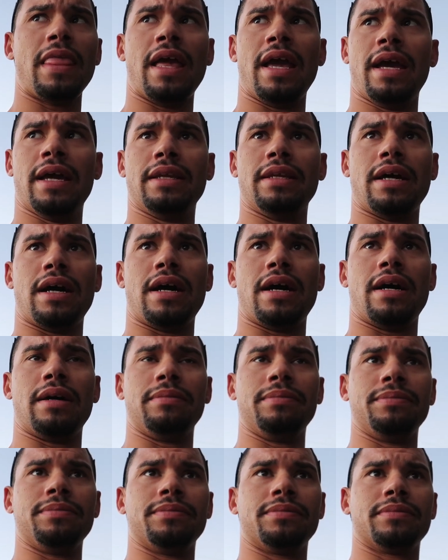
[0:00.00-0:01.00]
and I
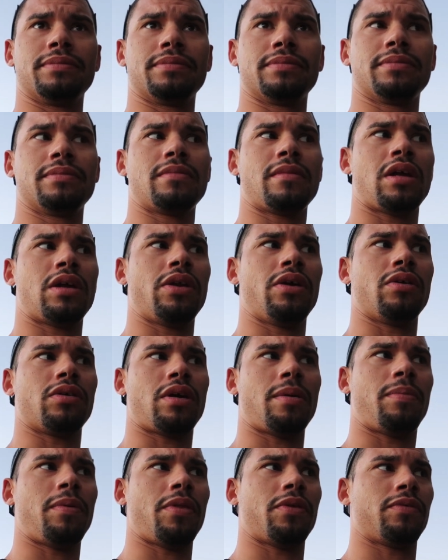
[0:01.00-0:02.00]
don't know, a
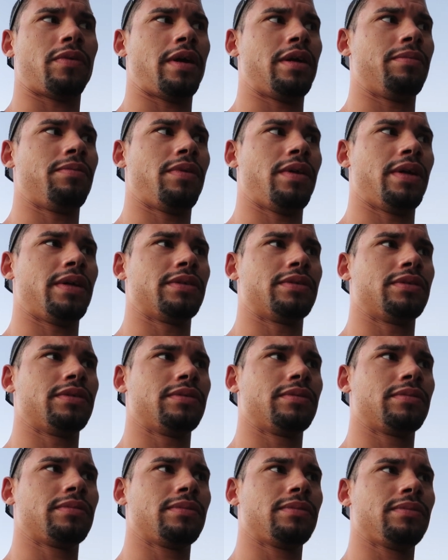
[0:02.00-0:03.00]
couple other random things.
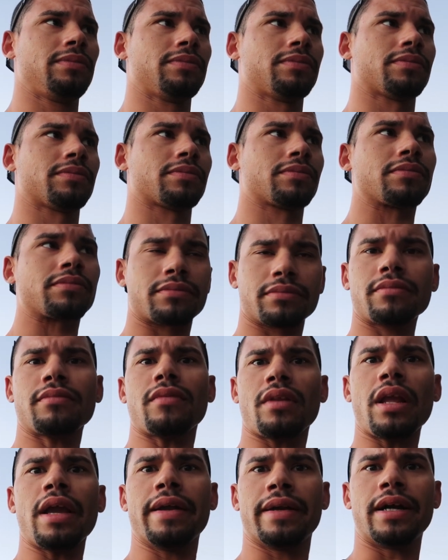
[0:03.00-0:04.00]

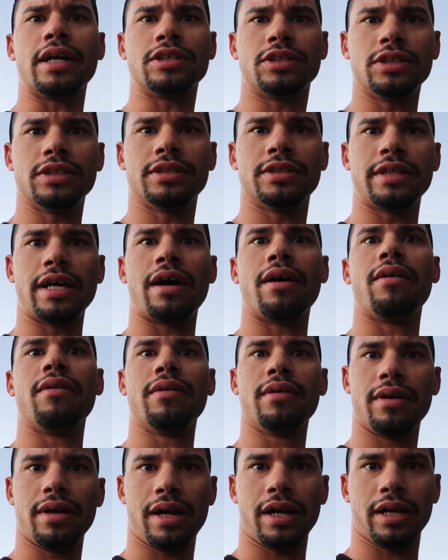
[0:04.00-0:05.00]
Got you to sell.
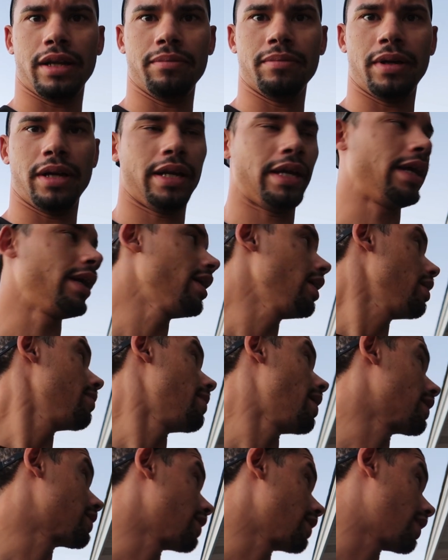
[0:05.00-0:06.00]
I need money.
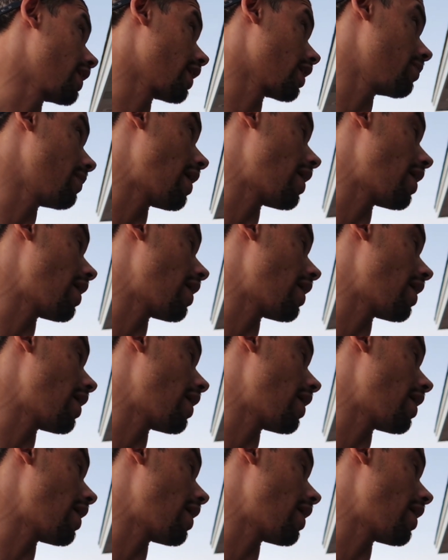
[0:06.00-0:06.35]
I'm actually thinking